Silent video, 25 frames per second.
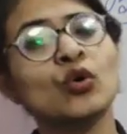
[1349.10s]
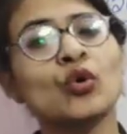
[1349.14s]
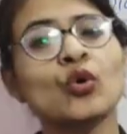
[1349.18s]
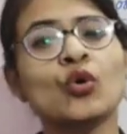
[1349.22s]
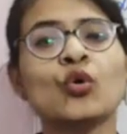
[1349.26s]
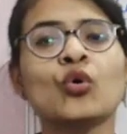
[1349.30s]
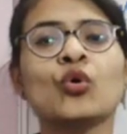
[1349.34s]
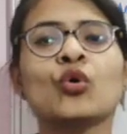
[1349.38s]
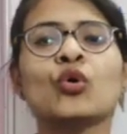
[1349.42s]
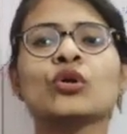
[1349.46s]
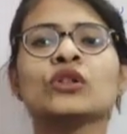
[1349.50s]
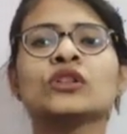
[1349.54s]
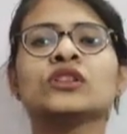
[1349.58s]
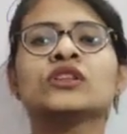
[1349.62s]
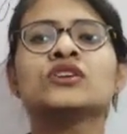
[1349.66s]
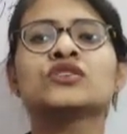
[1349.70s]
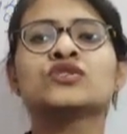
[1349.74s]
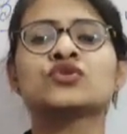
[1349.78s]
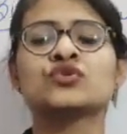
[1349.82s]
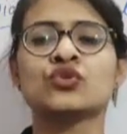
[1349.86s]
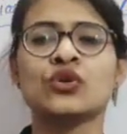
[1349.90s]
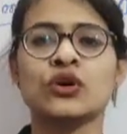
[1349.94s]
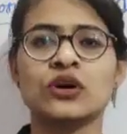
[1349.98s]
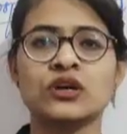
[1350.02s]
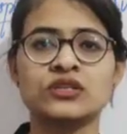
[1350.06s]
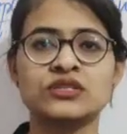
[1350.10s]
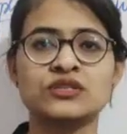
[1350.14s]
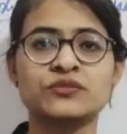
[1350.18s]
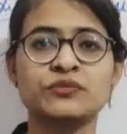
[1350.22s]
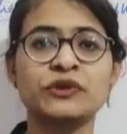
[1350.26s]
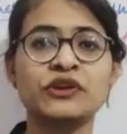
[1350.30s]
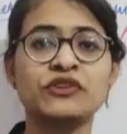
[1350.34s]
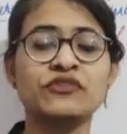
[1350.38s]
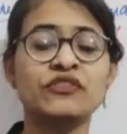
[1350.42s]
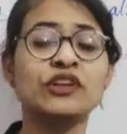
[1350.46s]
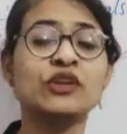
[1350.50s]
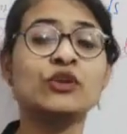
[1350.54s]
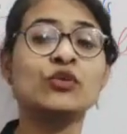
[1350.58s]
all the zones,
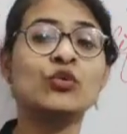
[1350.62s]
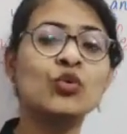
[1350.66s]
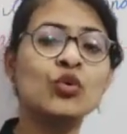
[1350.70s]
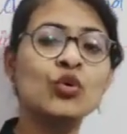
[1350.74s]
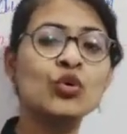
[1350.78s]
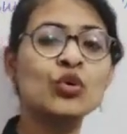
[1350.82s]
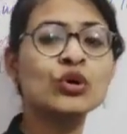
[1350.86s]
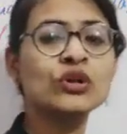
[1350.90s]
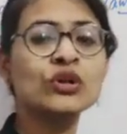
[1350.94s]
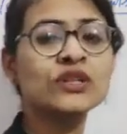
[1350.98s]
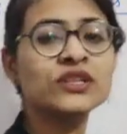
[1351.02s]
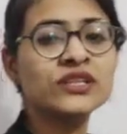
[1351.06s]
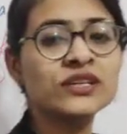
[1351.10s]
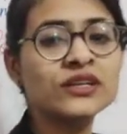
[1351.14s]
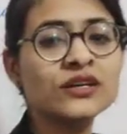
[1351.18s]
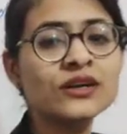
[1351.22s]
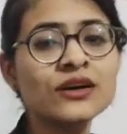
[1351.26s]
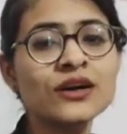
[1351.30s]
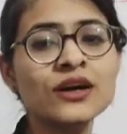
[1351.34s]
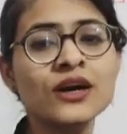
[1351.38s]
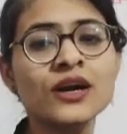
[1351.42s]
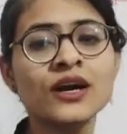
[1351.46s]
between all the